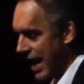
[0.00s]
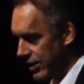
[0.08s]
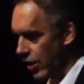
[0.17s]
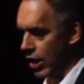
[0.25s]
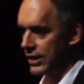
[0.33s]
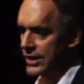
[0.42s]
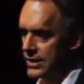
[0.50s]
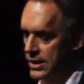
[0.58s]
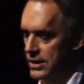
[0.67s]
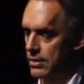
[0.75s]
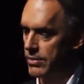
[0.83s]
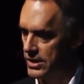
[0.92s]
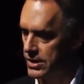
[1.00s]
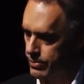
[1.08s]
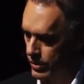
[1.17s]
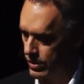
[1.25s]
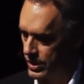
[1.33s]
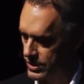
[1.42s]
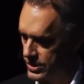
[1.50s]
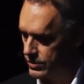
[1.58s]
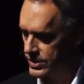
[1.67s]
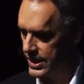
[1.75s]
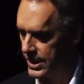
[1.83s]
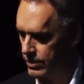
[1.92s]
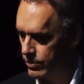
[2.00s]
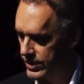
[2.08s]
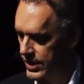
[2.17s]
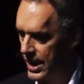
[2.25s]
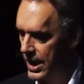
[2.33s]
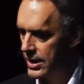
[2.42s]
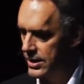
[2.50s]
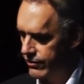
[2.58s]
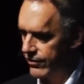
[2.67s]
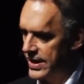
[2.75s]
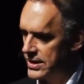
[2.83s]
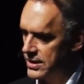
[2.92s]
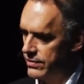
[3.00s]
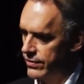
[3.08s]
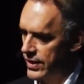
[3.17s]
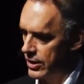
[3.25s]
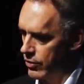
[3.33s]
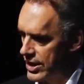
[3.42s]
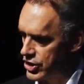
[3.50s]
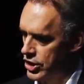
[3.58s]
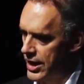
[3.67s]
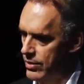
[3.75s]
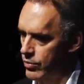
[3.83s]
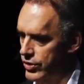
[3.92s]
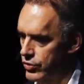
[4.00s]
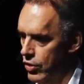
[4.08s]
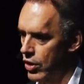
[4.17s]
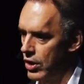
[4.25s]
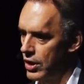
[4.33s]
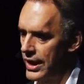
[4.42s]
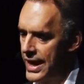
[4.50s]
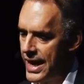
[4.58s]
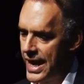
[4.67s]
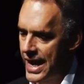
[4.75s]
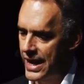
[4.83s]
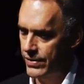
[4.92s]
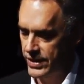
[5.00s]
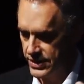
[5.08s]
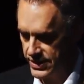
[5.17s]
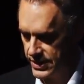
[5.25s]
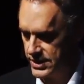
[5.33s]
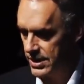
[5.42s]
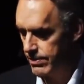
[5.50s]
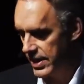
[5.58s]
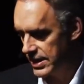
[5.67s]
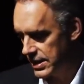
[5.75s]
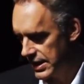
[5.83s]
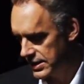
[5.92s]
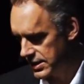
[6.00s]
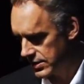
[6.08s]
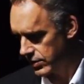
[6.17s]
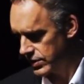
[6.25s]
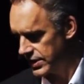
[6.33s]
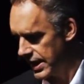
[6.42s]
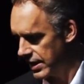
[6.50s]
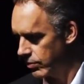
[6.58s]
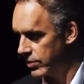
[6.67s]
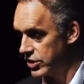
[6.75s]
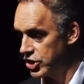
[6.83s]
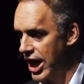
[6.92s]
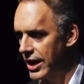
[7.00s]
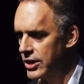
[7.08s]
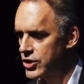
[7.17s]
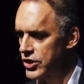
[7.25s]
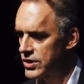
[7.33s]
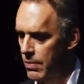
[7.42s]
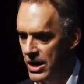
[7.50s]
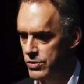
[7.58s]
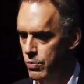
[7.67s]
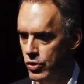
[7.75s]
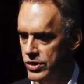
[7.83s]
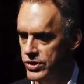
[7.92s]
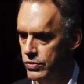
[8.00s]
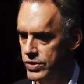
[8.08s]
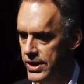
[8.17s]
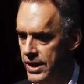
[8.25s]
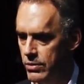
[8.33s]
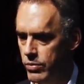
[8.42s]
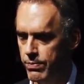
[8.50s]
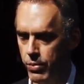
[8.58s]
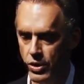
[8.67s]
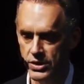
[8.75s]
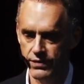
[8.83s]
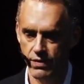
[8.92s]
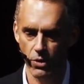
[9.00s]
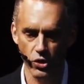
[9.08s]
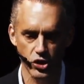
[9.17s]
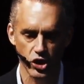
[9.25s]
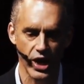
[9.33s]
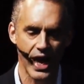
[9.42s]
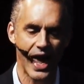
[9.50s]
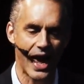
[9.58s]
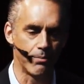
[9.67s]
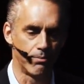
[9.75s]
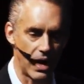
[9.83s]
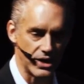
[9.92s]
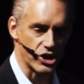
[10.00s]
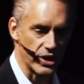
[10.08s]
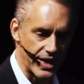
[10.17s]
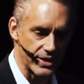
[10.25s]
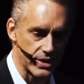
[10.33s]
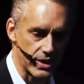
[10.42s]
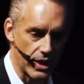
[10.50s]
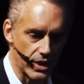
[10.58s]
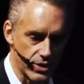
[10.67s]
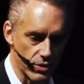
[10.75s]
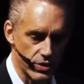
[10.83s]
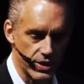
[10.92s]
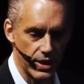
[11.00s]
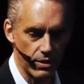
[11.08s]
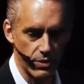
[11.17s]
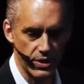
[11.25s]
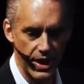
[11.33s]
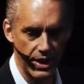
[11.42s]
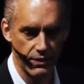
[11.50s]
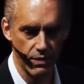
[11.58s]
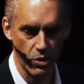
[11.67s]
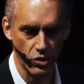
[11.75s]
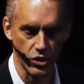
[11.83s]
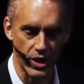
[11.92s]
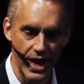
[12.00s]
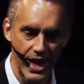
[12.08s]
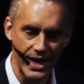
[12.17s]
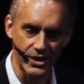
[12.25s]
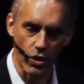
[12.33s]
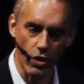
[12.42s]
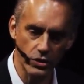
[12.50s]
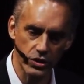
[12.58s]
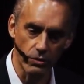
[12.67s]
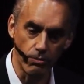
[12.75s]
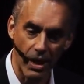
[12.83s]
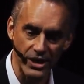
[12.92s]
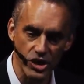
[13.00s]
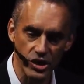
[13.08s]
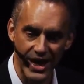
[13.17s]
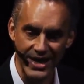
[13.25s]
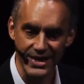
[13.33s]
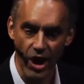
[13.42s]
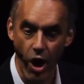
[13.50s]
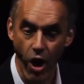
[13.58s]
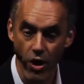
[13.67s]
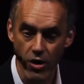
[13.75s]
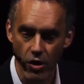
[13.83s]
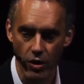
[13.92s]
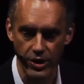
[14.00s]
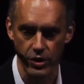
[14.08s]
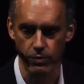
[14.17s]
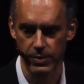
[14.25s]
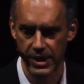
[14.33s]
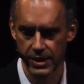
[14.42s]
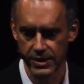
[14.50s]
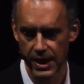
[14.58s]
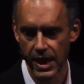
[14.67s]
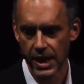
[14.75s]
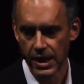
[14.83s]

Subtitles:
and not the system that's associated with defensive aggression and withdrawal. And the system that is associated with challenge is much more associated with positive emotion and much less associated with negative emotion. It's also much less hard on you because